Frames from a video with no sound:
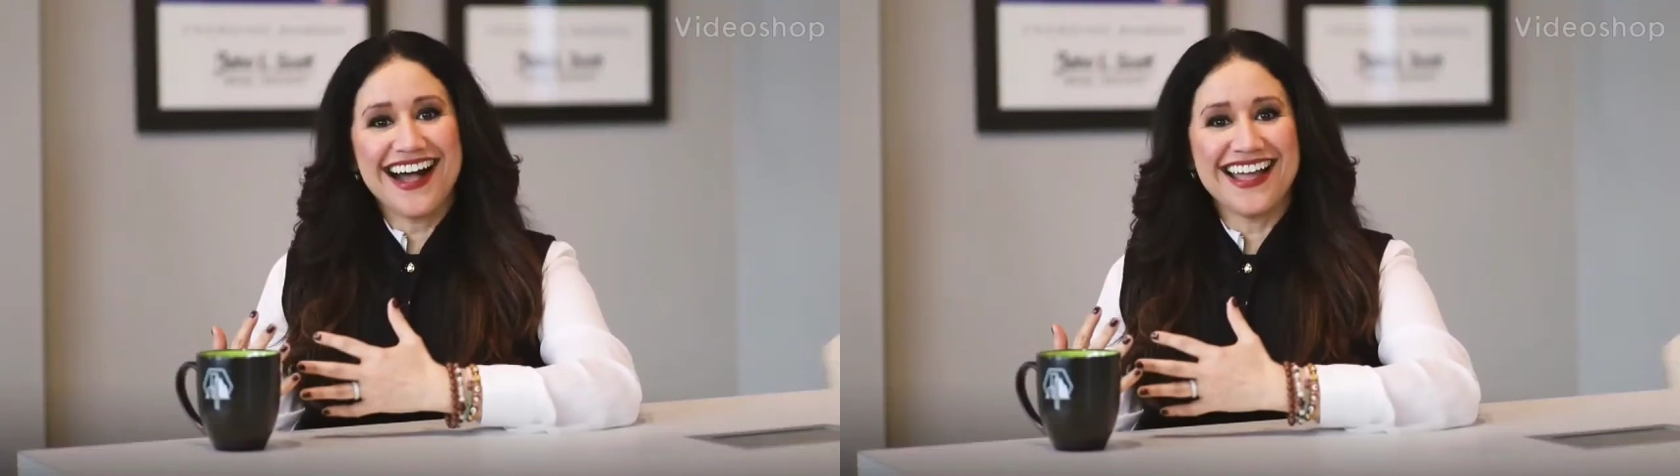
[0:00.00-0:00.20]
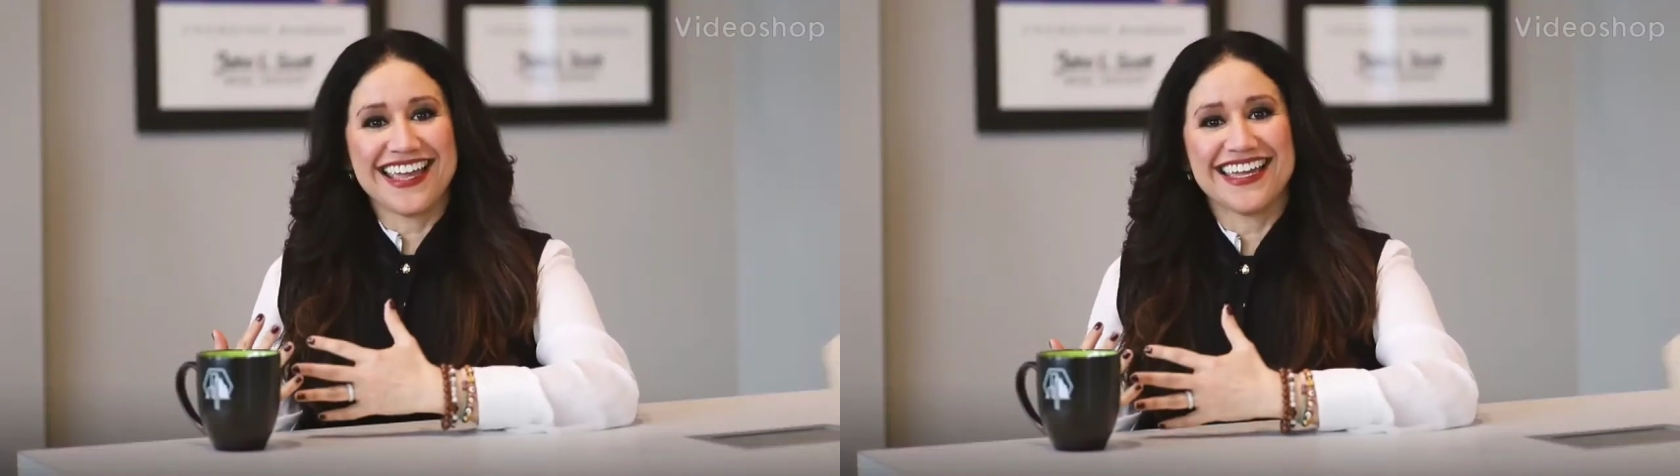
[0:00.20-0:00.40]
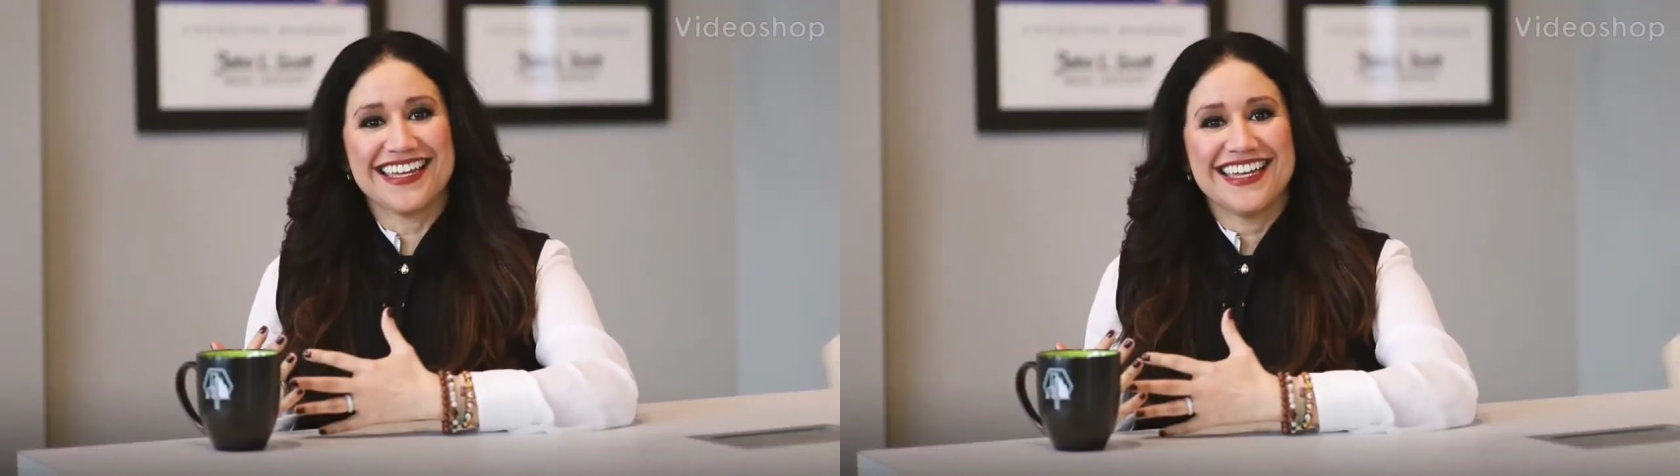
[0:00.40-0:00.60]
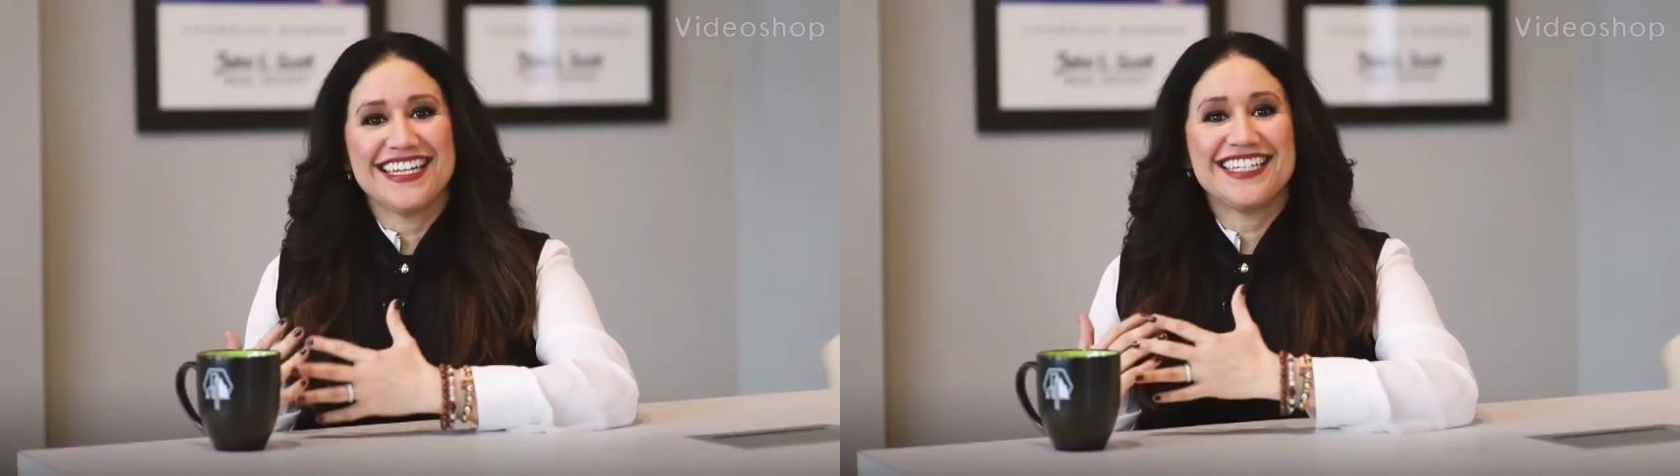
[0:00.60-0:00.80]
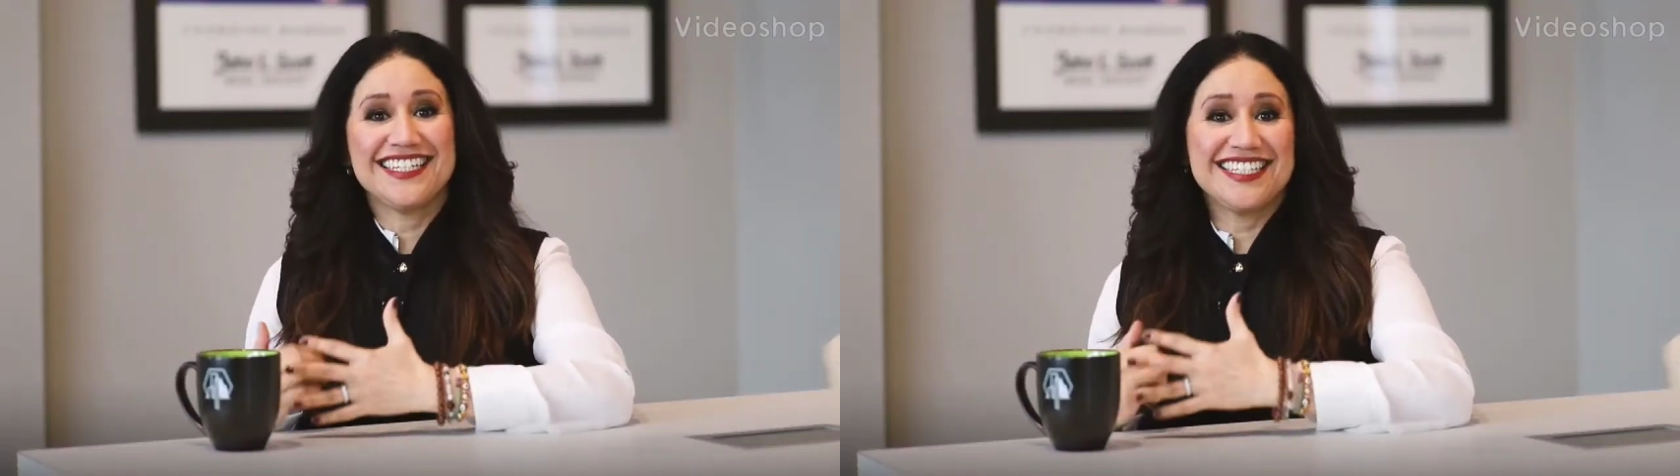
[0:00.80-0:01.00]
Hi,
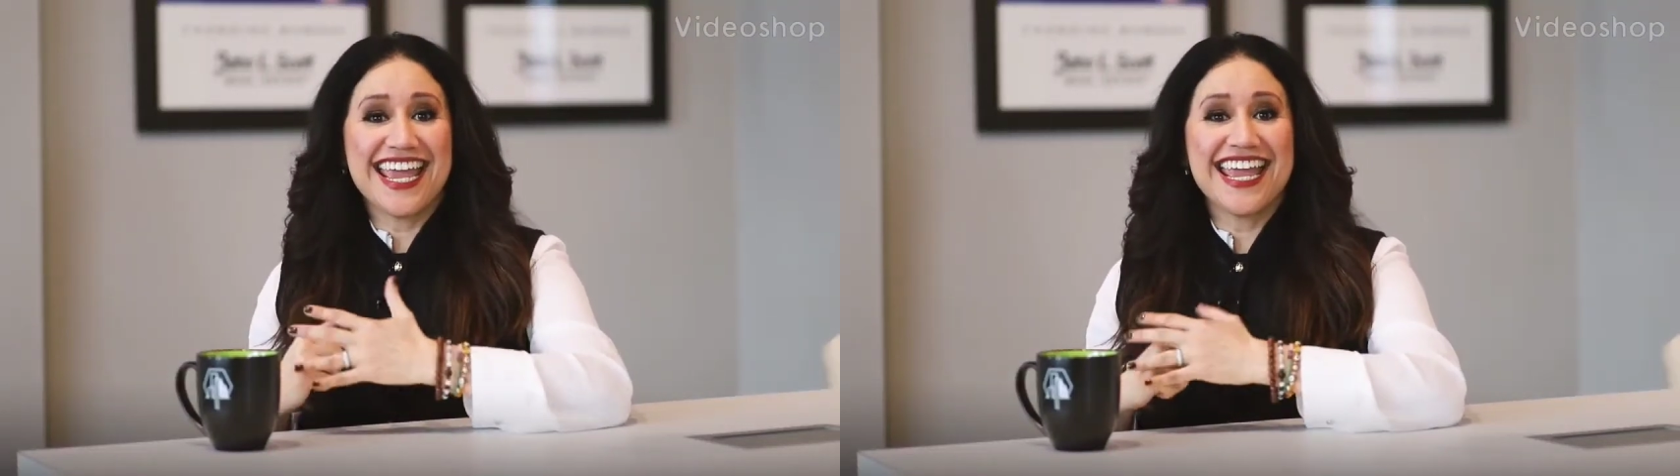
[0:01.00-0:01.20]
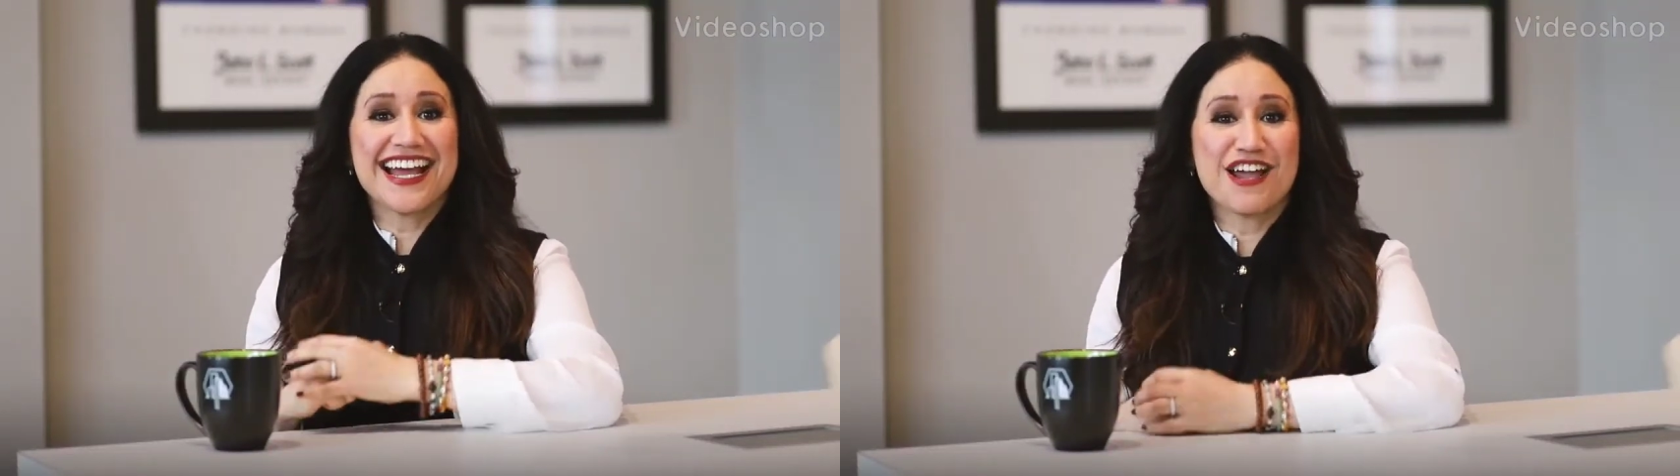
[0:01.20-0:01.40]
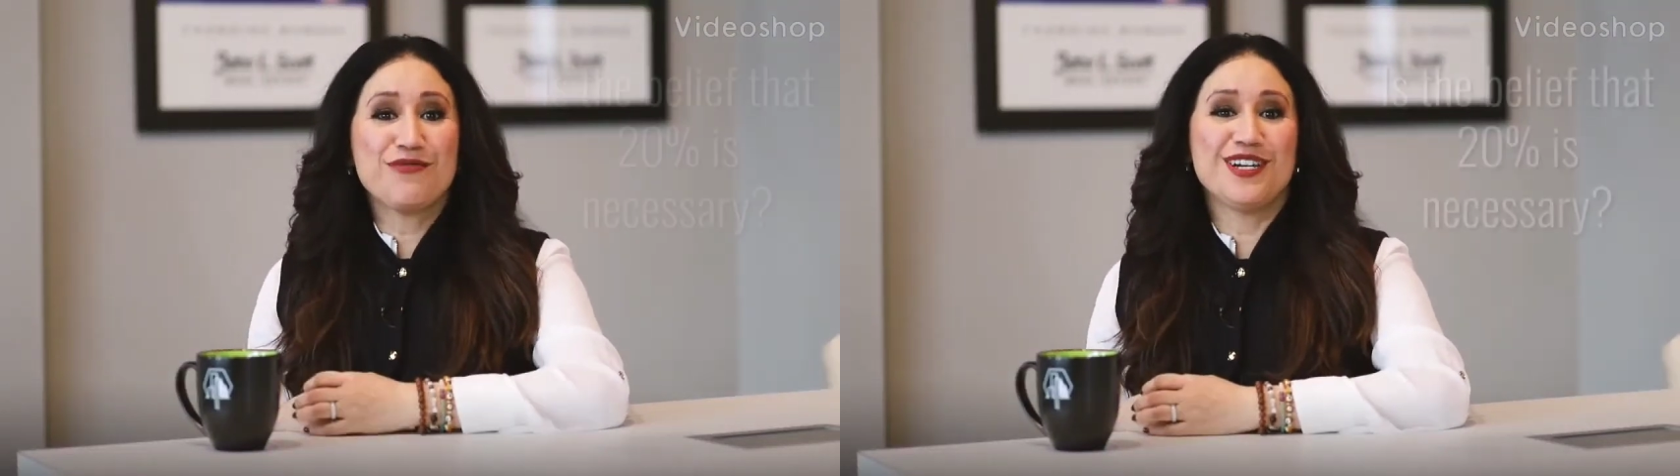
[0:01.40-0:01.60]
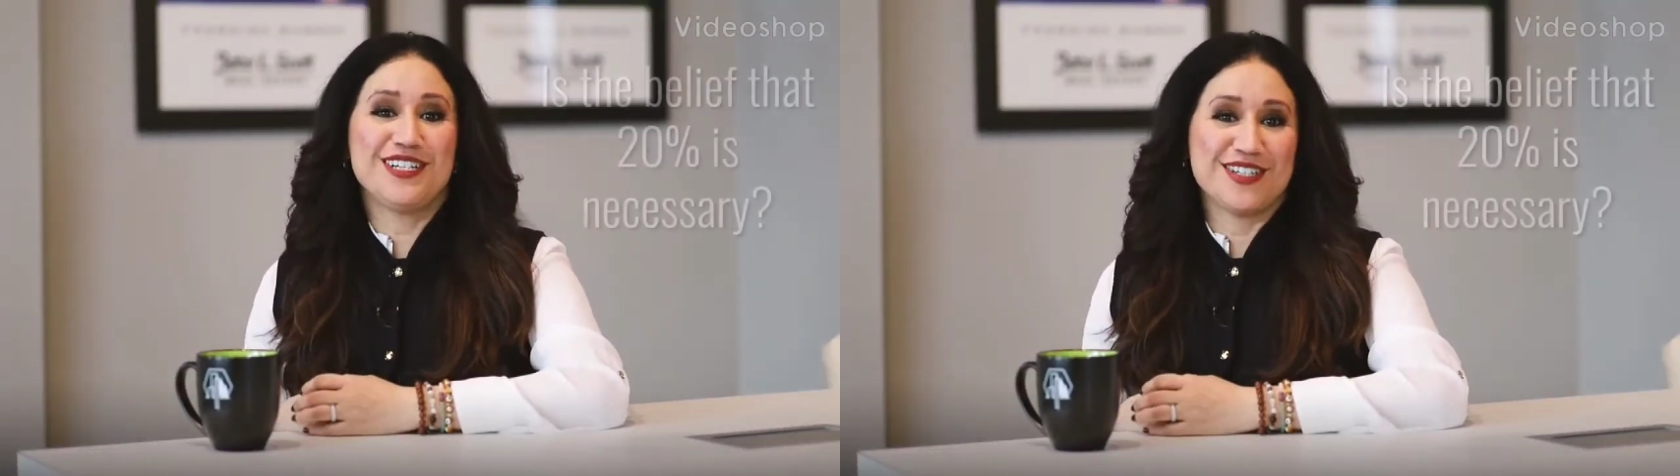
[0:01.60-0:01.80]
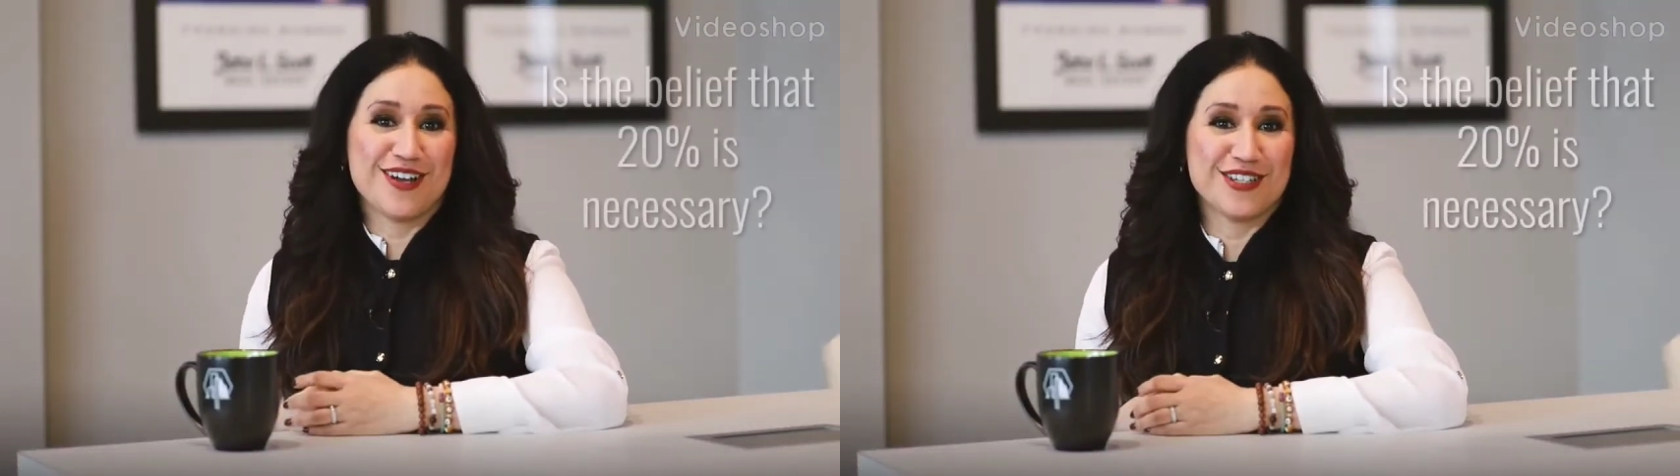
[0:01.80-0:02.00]
today I
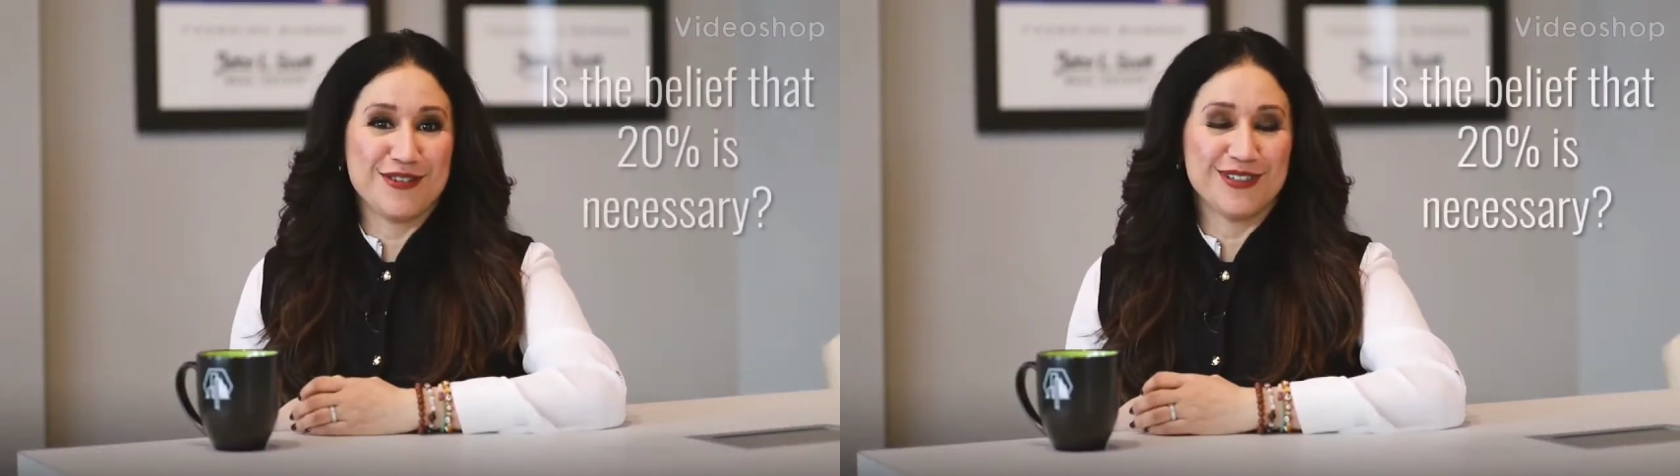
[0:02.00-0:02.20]
wanted to talk